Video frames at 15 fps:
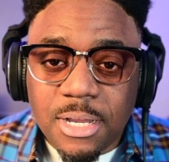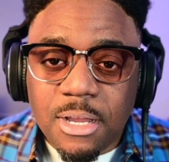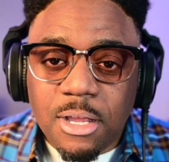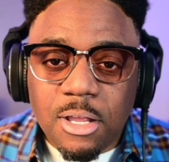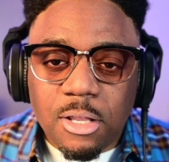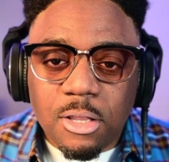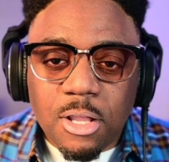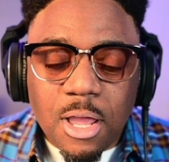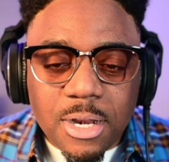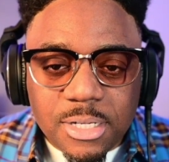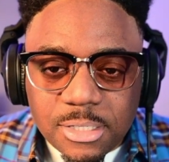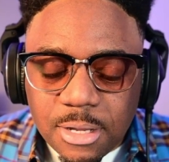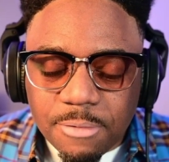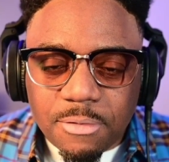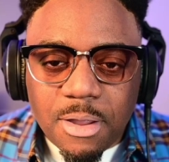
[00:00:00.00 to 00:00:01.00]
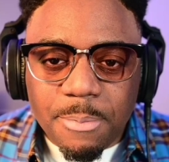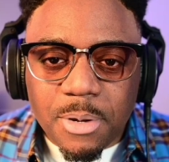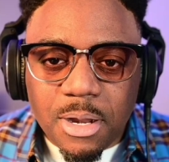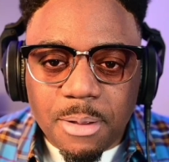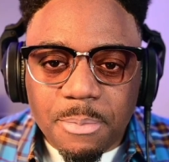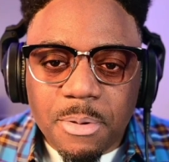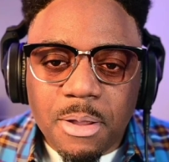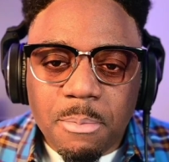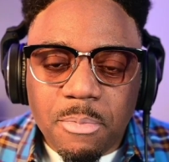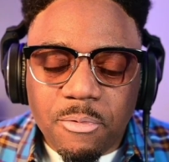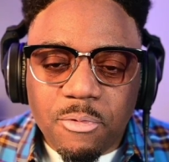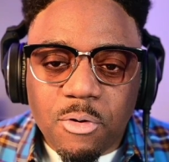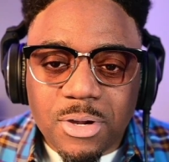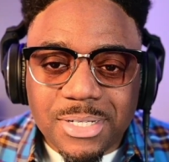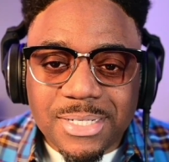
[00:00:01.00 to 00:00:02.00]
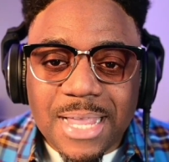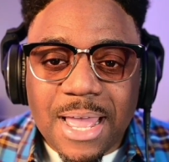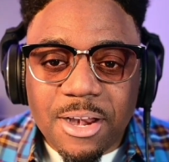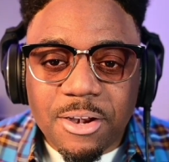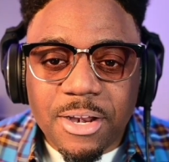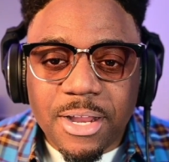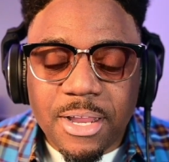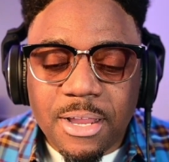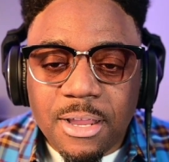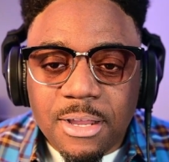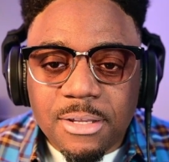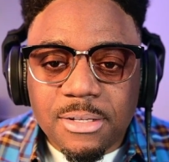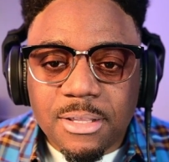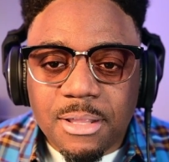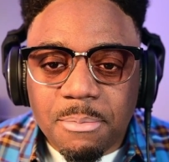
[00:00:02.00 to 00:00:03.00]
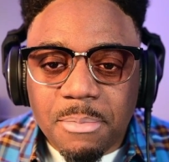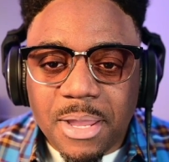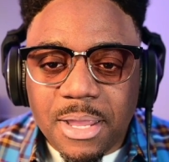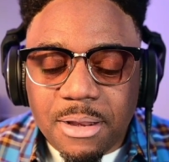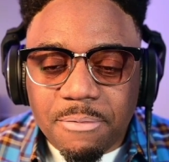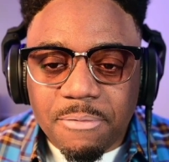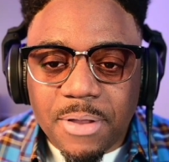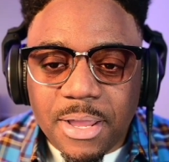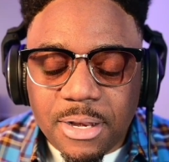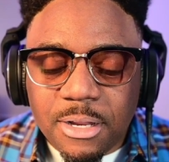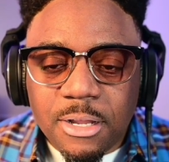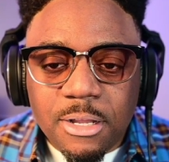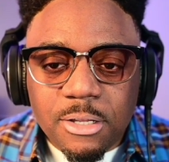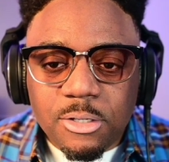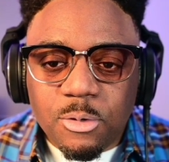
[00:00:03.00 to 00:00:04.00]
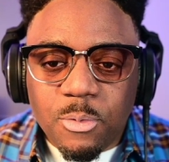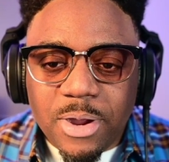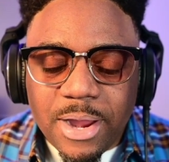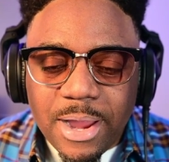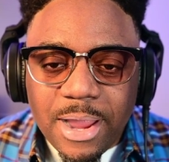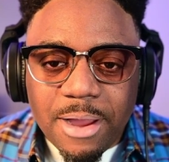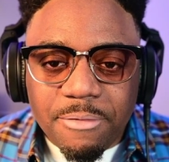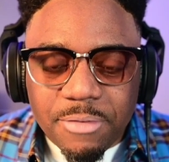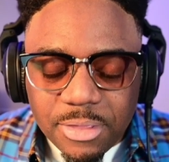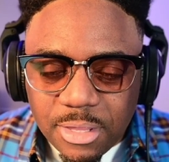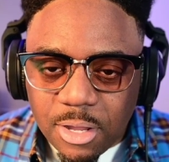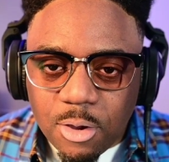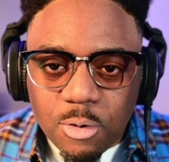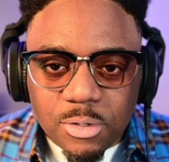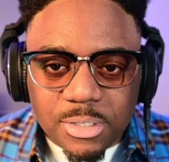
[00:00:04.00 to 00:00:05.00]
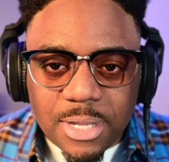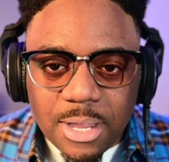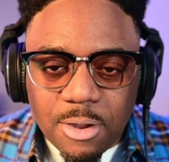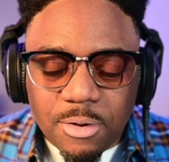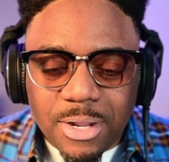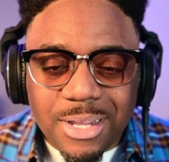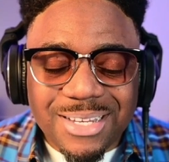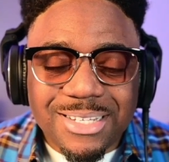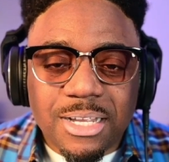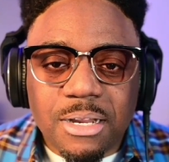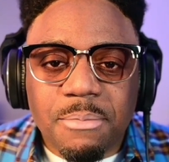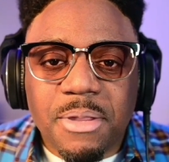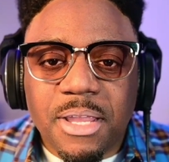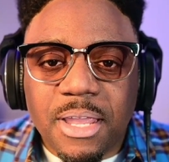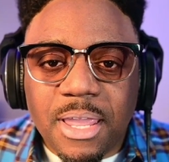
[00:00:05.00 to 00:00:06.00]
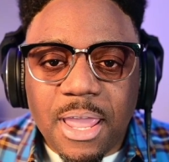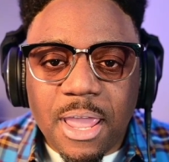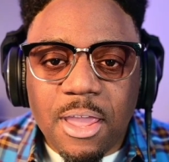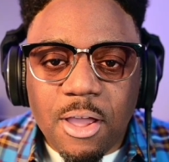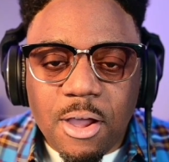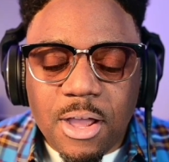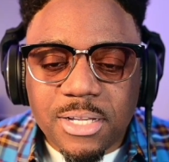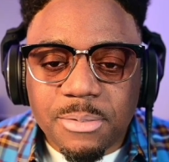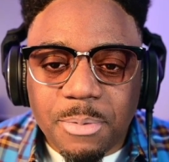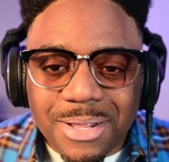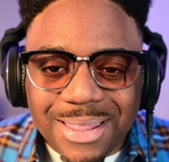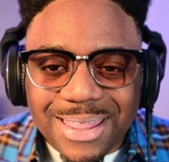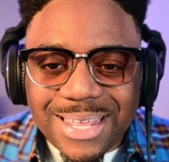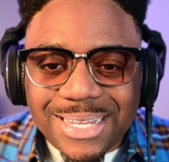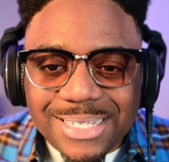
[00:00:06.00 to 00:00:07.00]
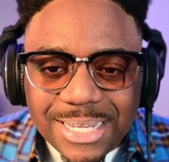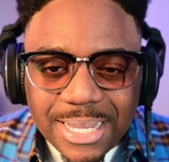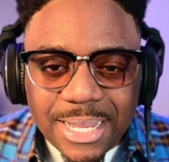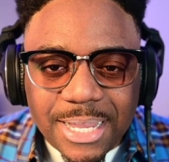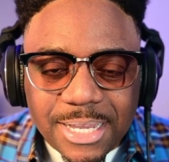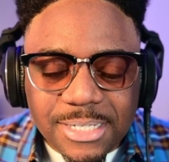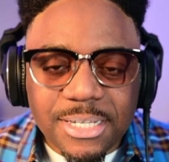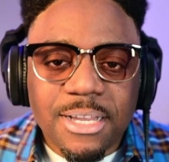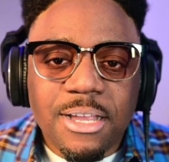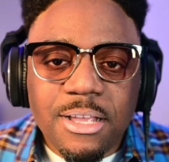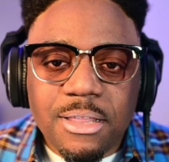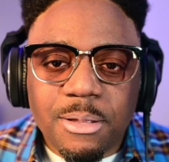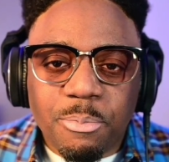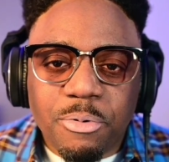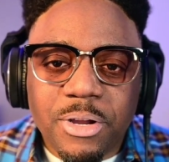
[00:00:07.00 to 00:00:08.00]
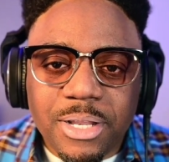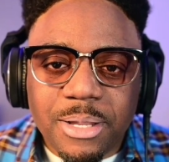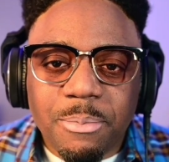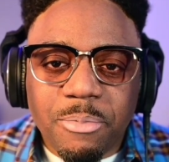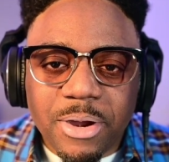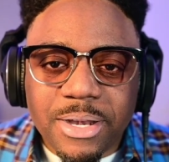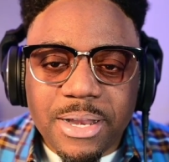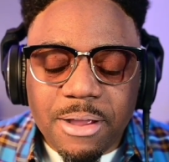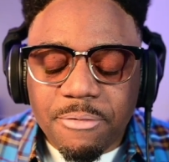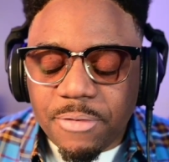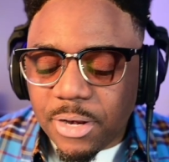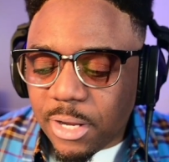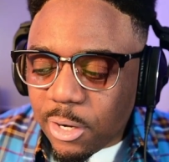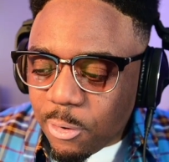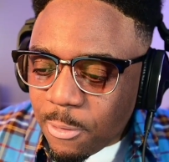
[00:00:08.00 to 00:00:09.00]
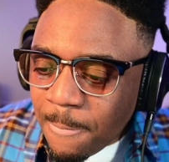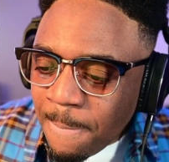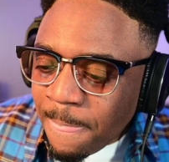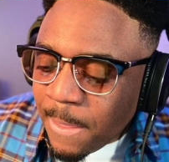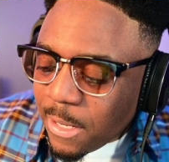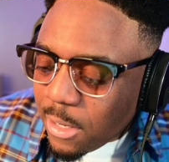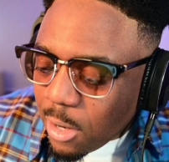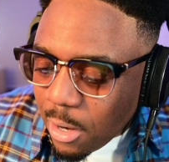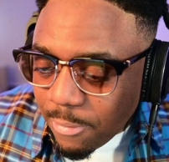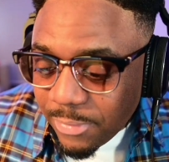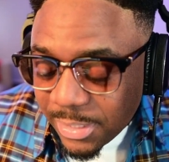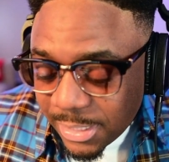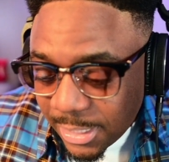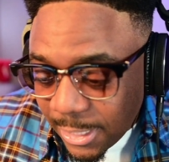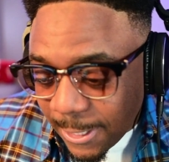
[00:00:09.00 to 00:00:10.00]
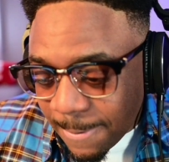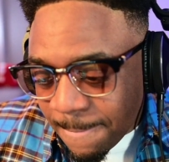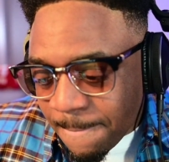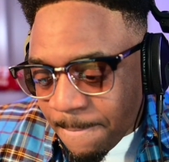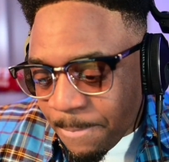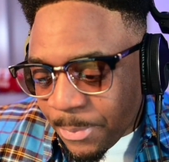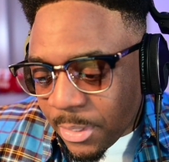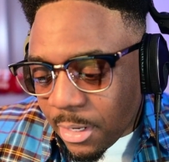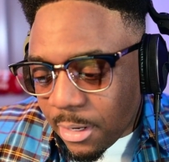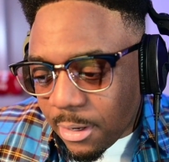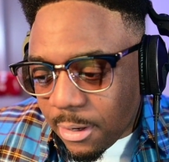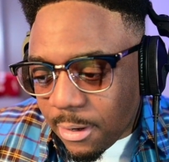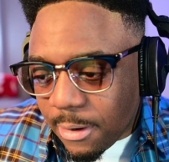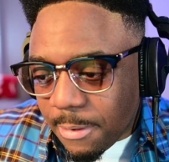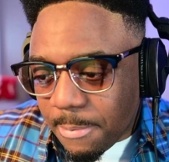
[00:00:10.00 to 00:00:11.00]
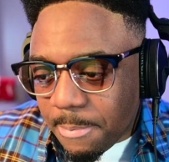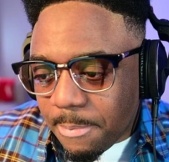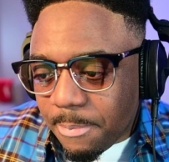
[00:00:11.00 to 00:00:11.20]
A lot of stuff coming up before Saturday to the main event to where everything goes down. It is going to be chaos, but this is the prelim breakdown video. Now, obviously, the